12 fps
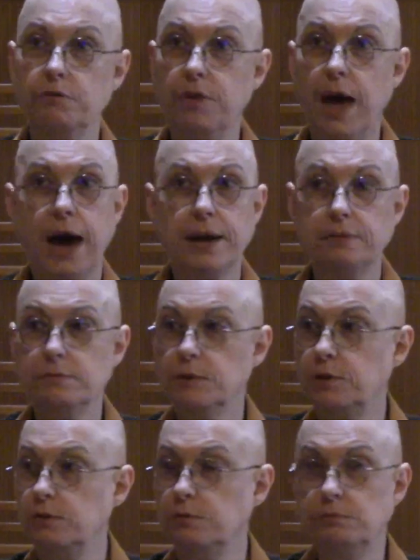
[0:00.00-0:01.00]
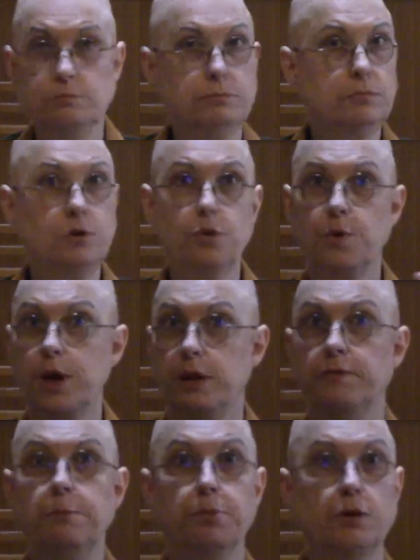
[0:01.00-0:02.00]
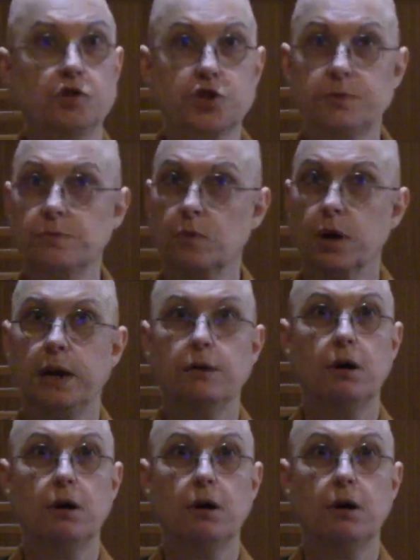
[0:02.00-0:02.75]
that creative impulse, right?